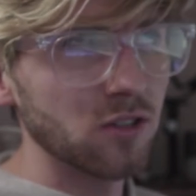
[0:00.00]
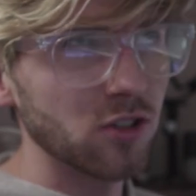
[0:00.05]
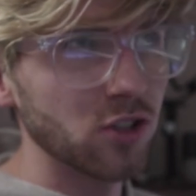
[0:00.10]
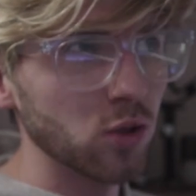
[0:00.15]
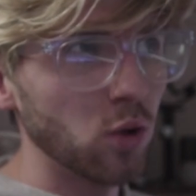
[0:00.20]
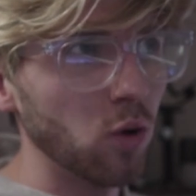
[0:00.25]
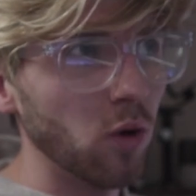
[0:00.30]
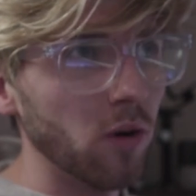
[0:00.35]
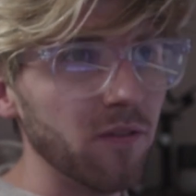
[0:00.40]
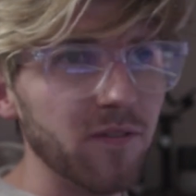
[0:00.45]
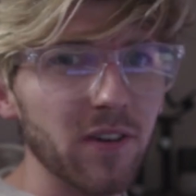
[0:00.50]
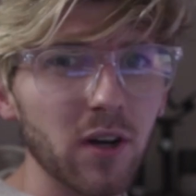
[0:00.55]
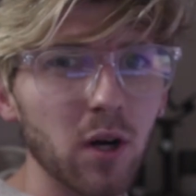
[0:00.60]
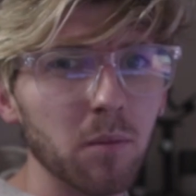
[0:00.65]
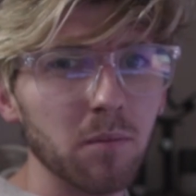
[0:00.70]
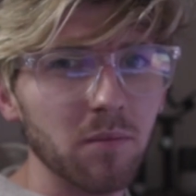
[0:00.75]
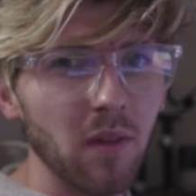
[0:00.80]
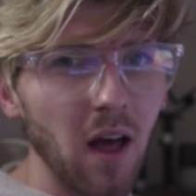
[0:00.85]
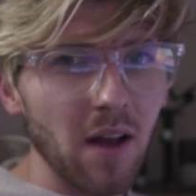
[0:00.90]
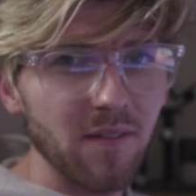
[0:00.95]
short
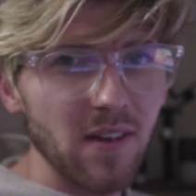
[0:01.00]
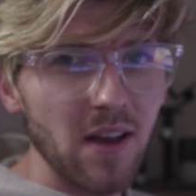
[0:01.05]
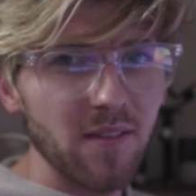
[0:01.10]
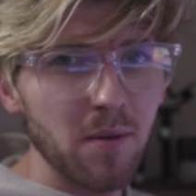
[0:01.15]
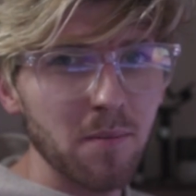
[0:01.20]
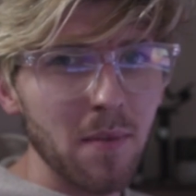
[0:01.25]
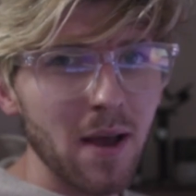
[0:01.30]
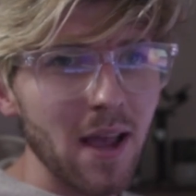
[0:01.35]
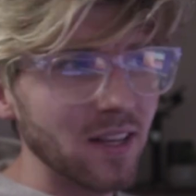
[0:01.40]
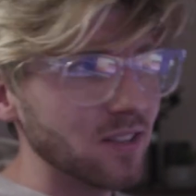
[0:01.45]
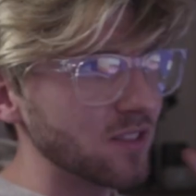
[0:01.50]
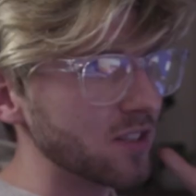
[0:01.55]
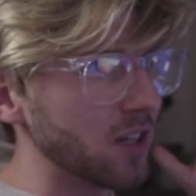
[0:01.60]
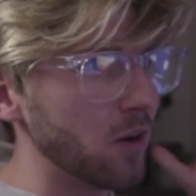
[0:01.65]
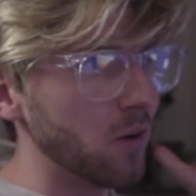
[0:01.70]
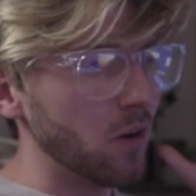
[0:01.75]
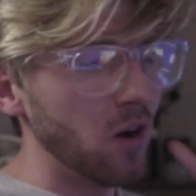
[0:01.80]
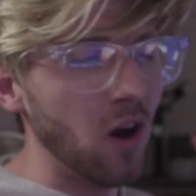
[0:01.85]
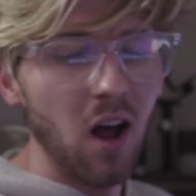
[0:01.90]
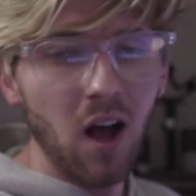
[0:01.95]
film that I've ever made,
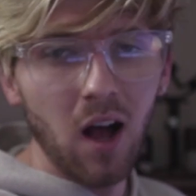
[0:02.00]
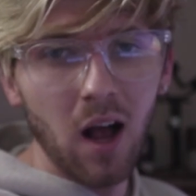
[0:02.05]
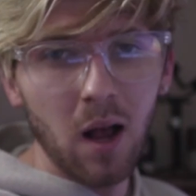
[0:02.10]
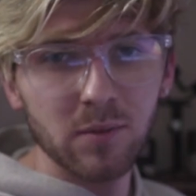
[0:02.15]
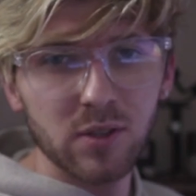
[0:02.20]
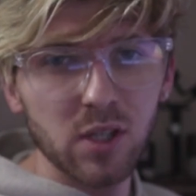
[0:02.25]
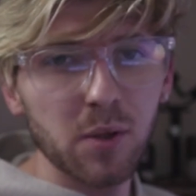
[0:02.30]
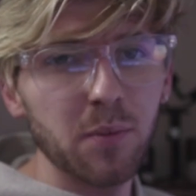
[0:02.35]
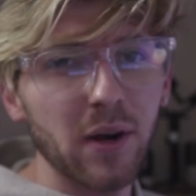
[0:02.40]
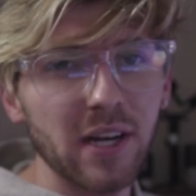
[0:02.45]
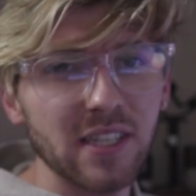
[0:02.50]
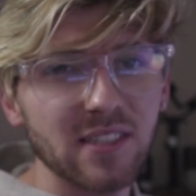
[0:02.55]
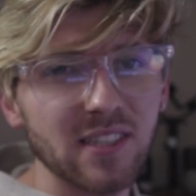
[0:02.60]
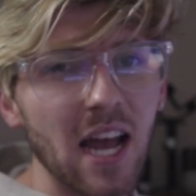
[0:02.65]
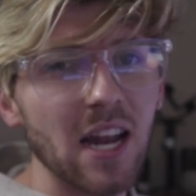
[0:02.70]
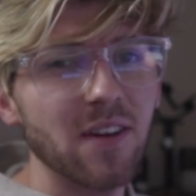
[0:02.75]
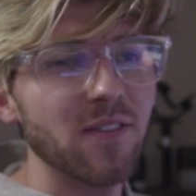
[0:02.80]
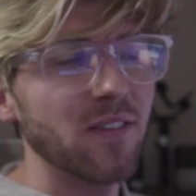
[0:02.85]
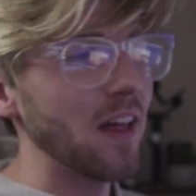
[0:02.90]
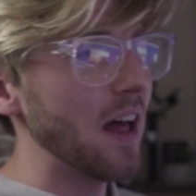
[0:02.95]
so I'm super
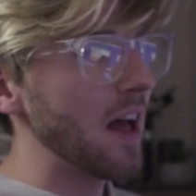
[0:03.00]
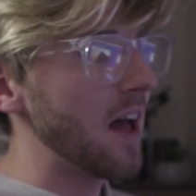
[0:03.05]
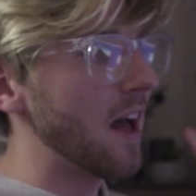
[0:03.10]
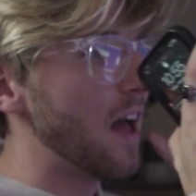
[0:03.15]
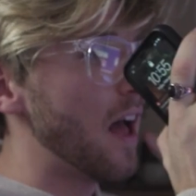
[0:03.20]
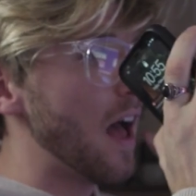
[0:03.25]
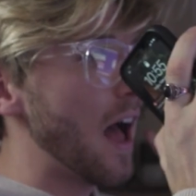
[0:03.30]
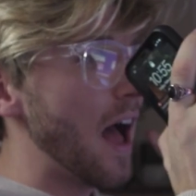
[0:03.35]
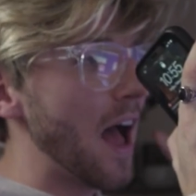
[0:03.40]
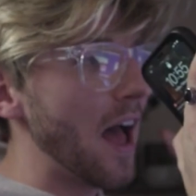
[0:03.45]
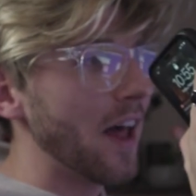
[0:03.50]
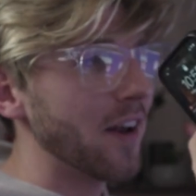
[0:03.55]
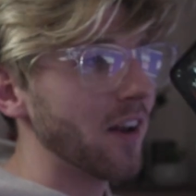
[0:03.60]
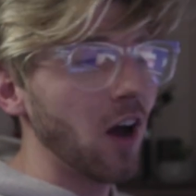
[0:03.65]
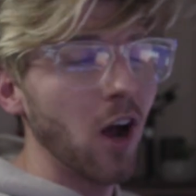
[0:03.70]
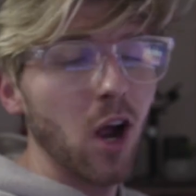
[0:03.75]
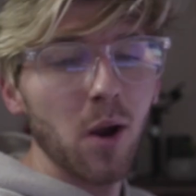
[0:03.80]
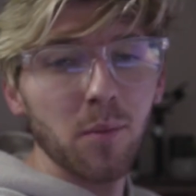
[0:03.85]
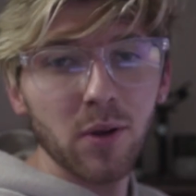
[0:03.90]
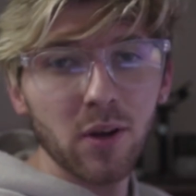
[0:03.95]
excited for that and
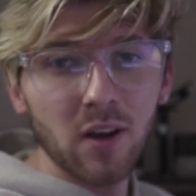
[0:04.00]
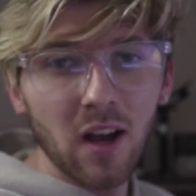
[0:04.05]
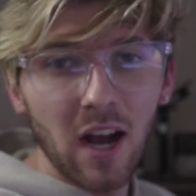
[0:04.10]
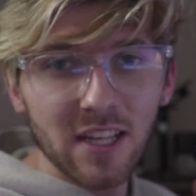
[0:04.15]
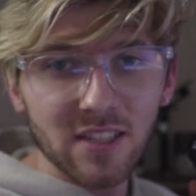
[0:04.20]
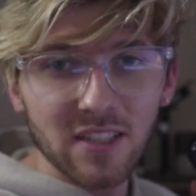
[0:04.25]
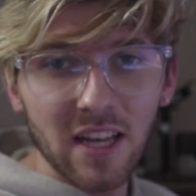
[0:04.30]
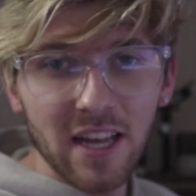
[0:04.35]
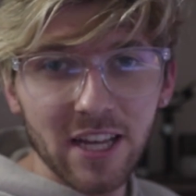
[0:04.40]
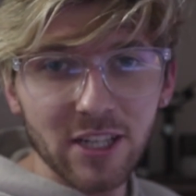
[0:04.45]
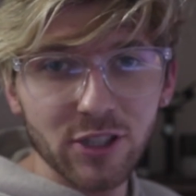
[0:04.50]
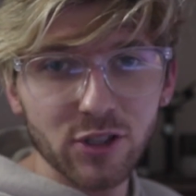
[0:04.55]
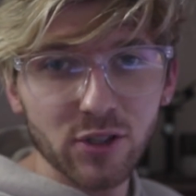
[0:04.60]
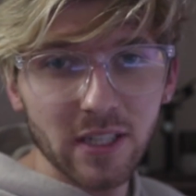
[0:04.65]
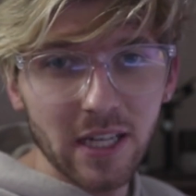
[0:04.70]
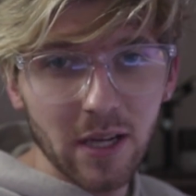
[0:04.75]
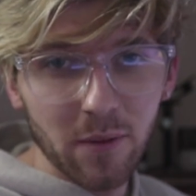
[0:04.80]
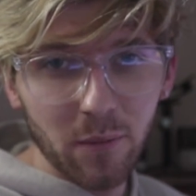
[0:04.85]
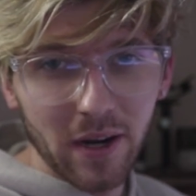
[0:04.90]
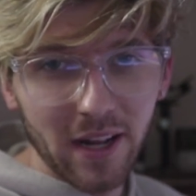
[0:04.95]
hope you guys
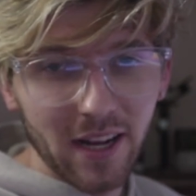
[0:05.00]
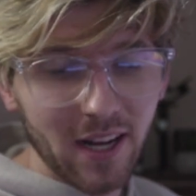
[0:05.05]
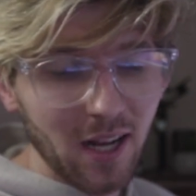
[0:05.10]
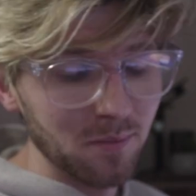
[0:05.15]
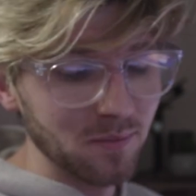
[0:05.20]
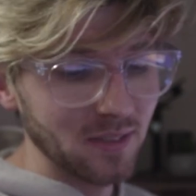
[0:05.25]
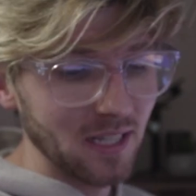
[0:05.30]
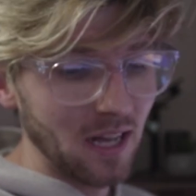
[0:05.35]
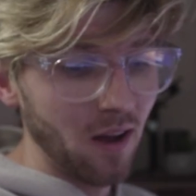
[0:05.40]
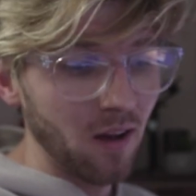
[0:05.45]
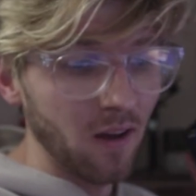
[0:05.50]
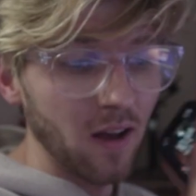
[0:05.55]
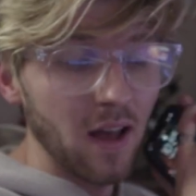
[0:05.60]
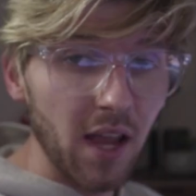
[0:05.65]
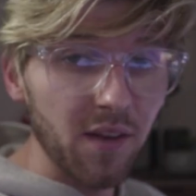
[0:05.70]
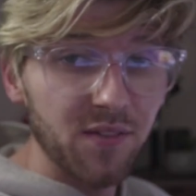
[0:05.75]
enjoy it when it comes out.